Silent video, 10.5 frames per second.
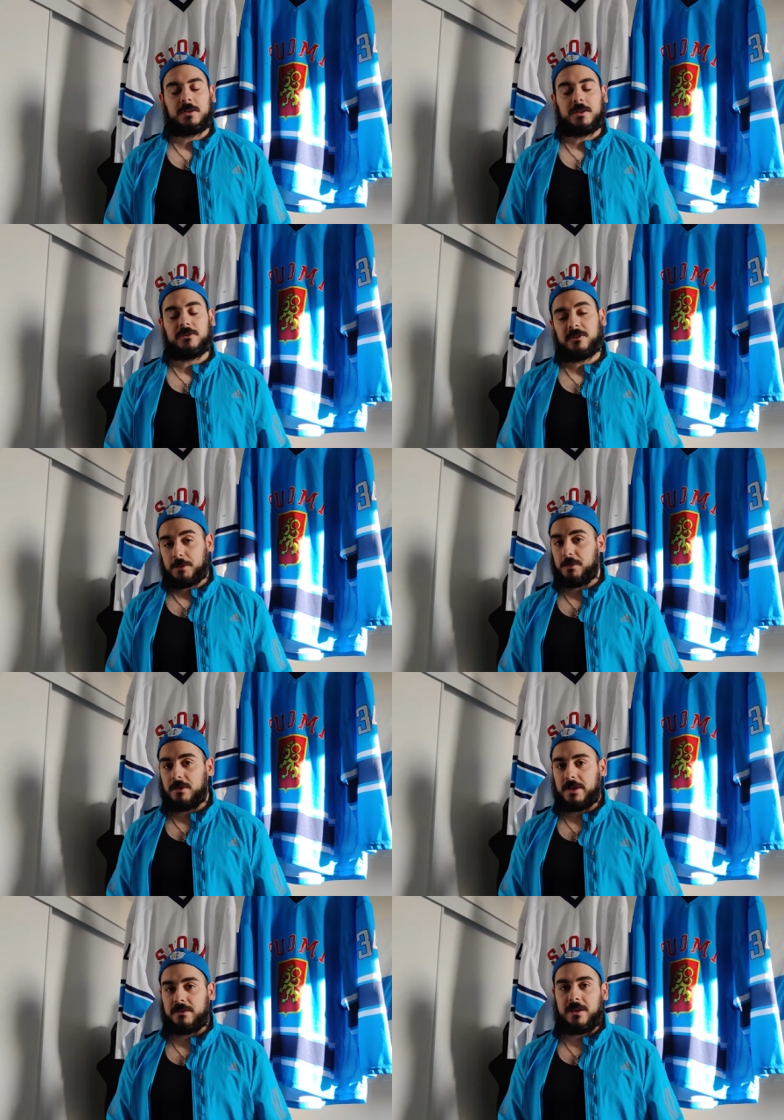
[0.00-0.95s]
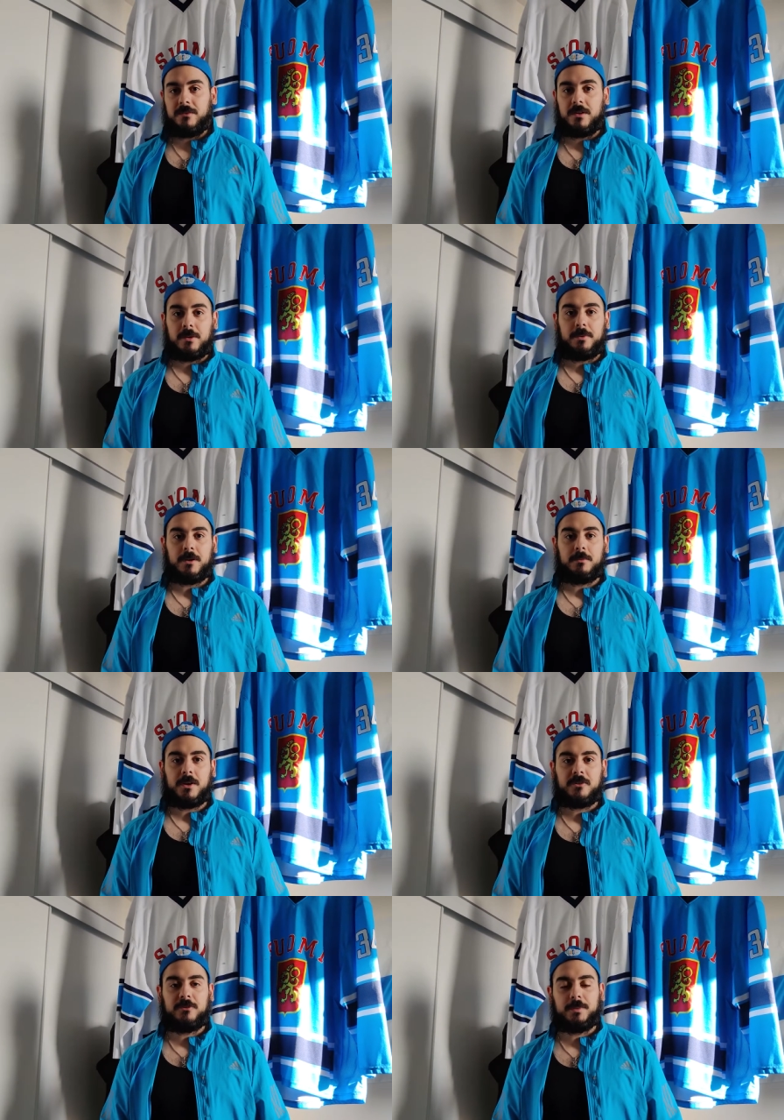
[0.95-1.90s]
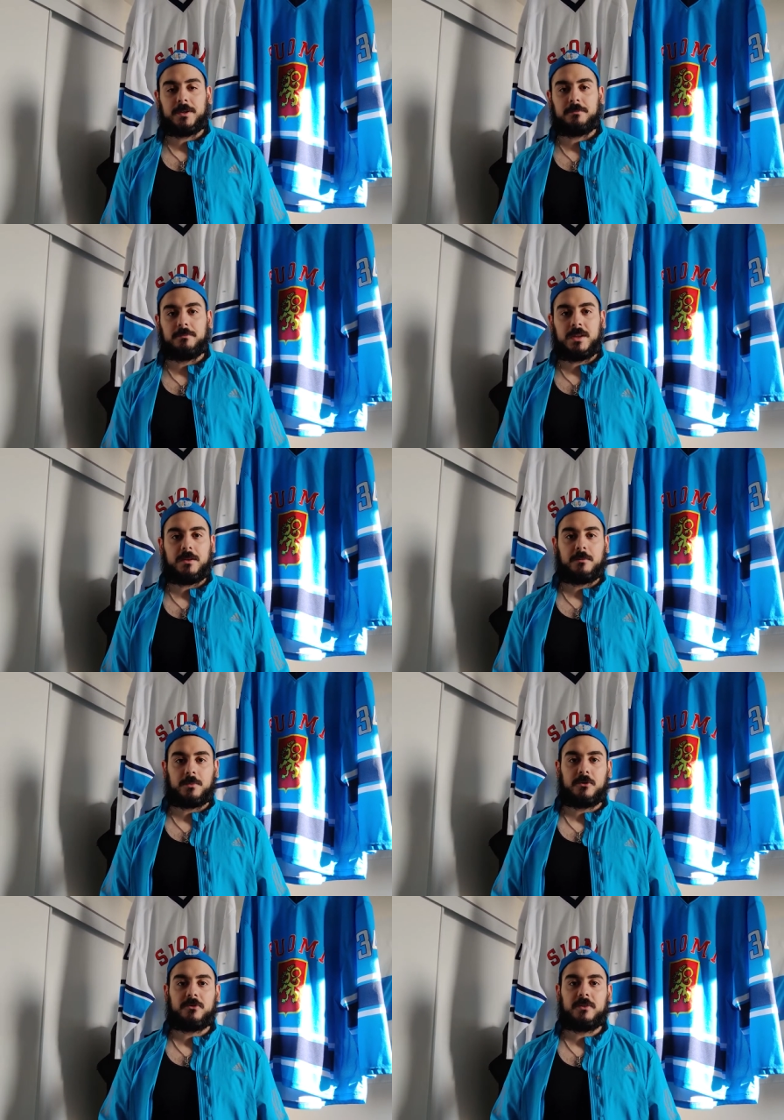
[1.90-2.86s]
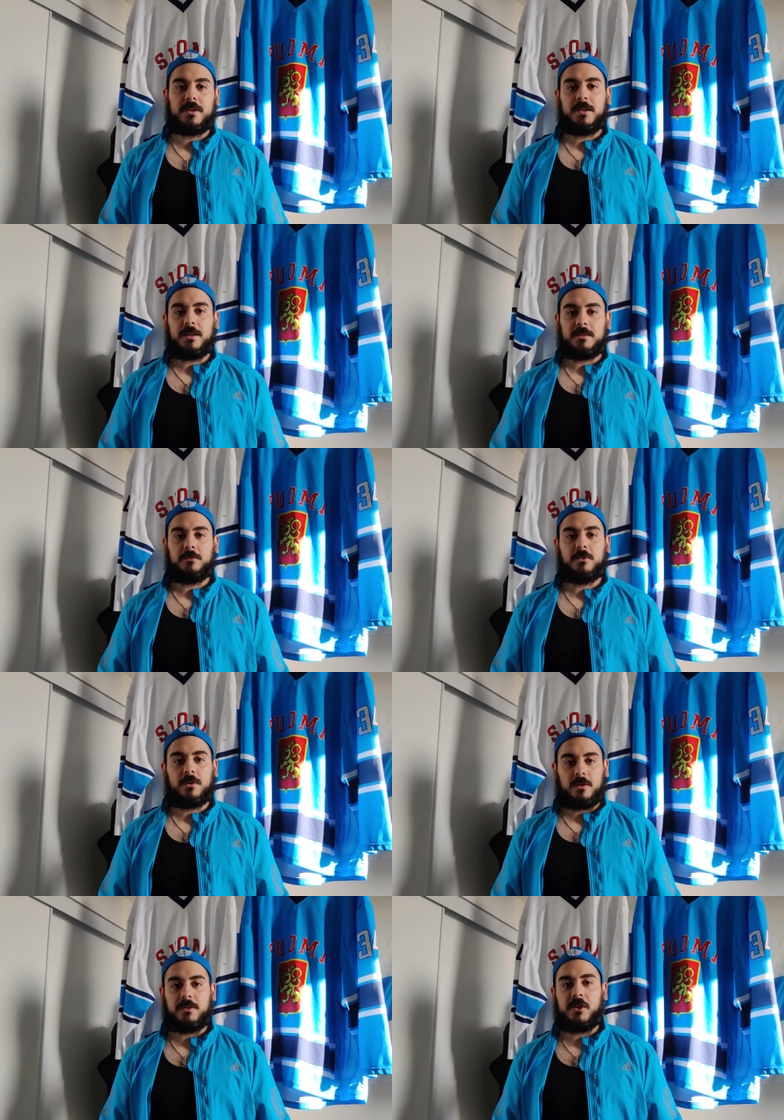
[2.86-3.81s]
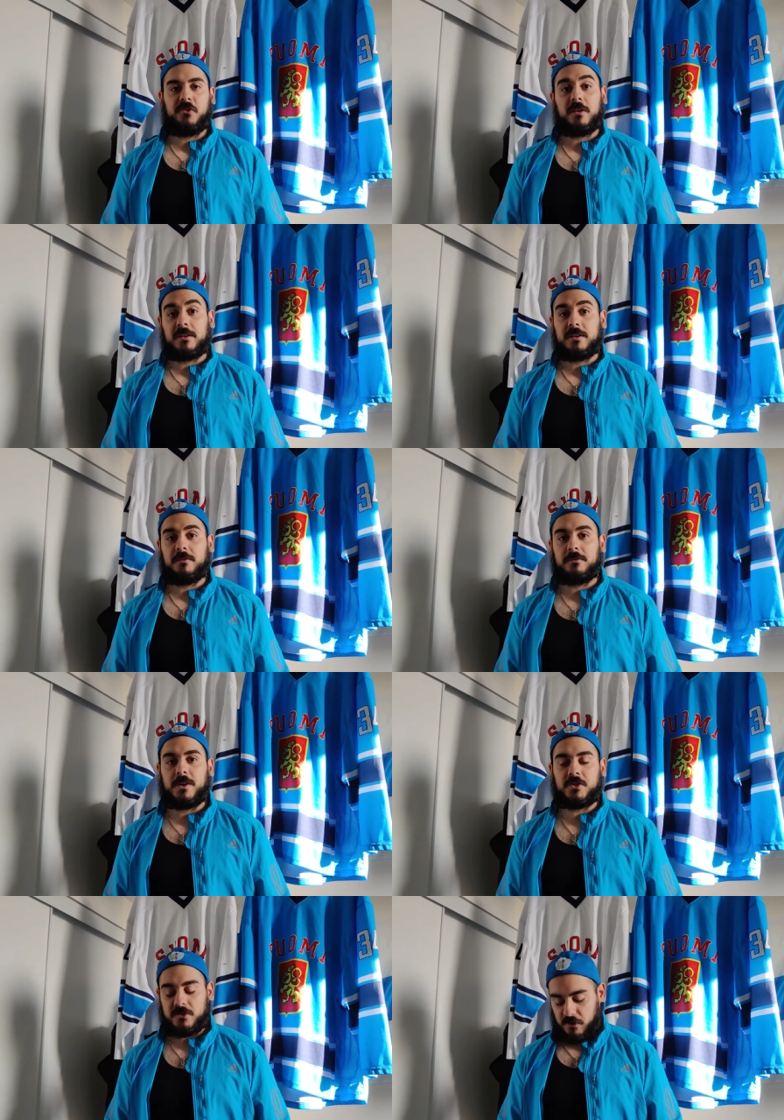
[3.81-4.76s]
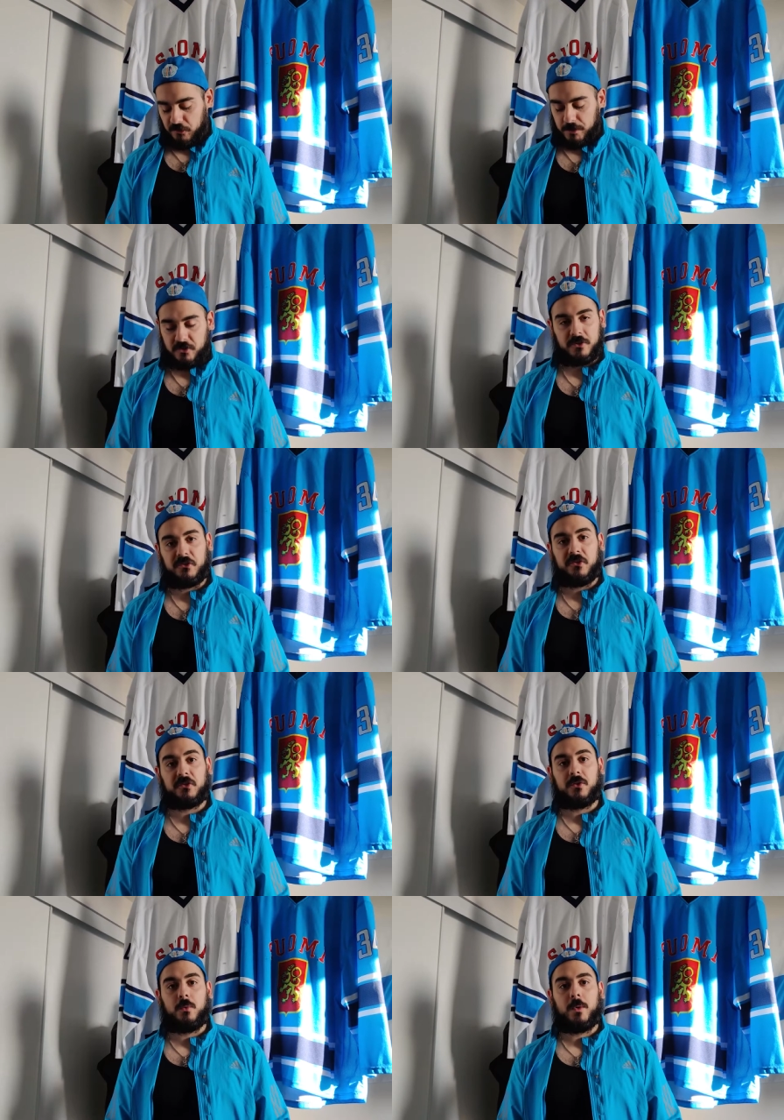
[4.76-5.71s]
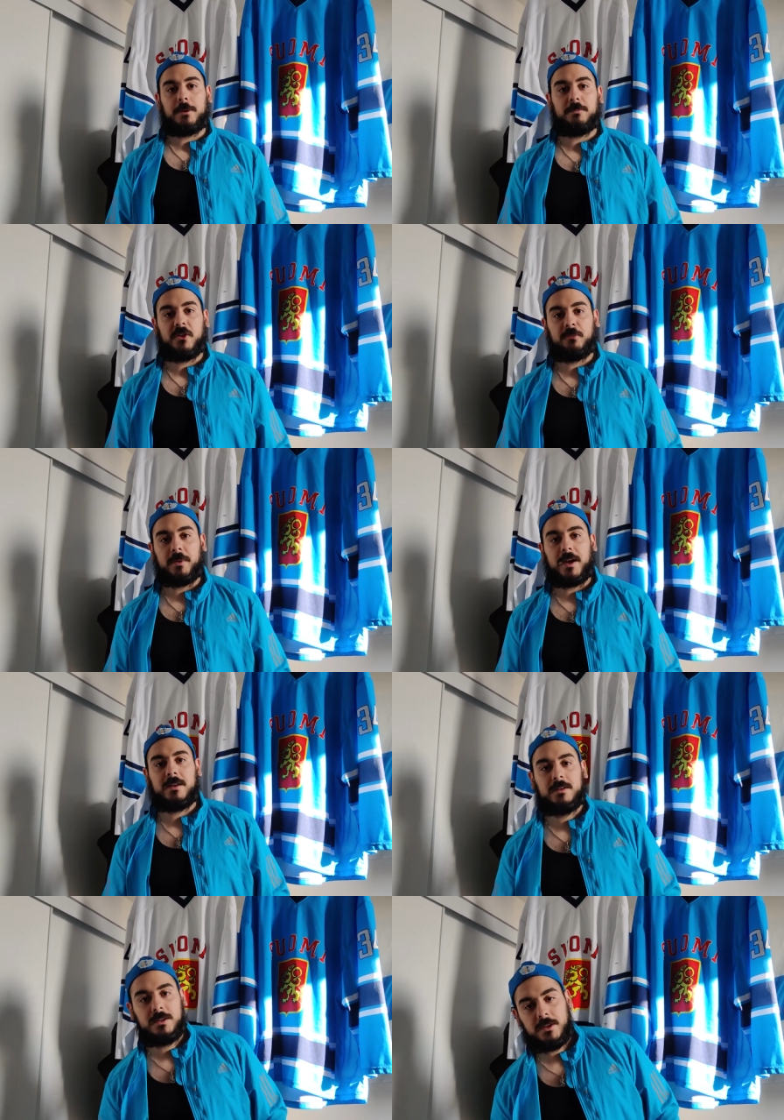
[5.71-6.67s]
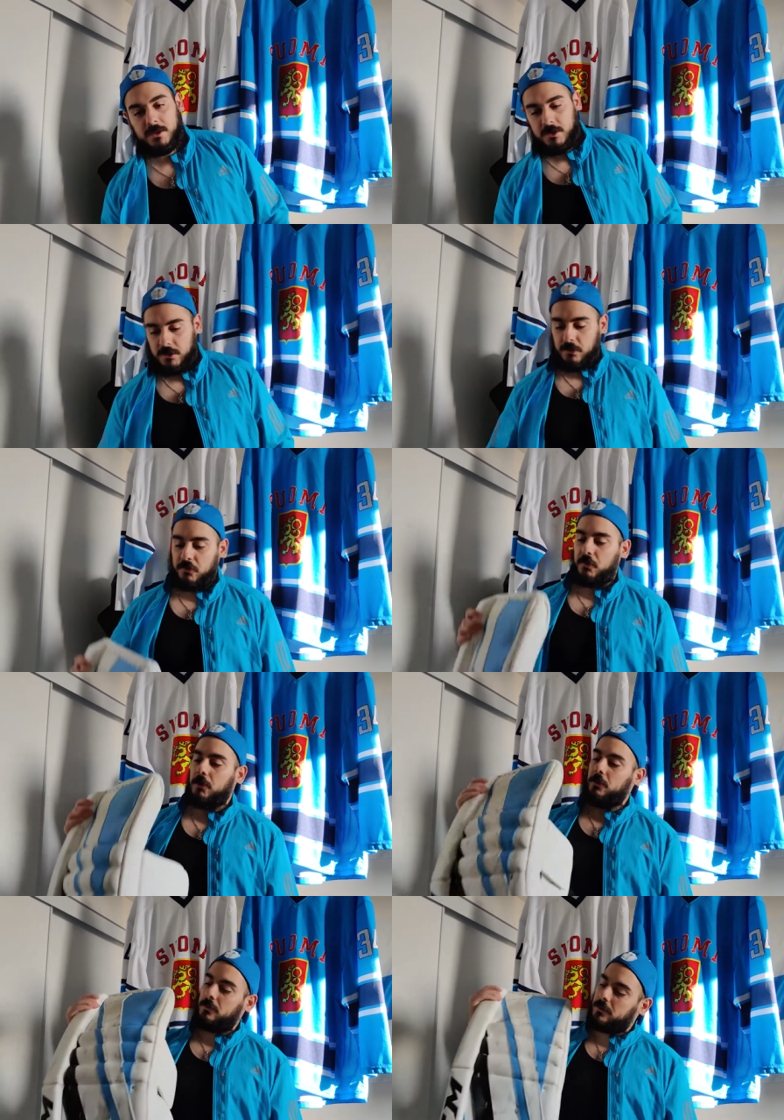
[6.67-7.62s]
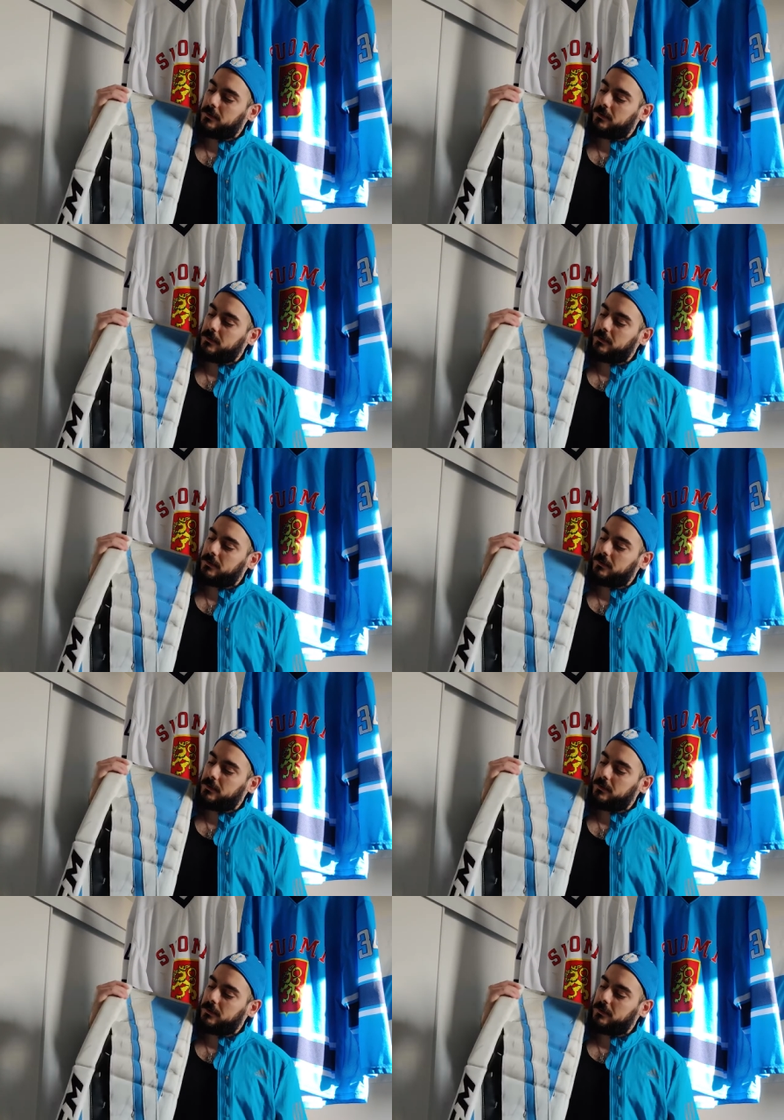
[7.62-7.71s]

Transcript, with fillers: Now, some people like to have a lot of puck marks, but me, personally, I like them to look nice and clean and fresh, especially since they're a white-based pad. So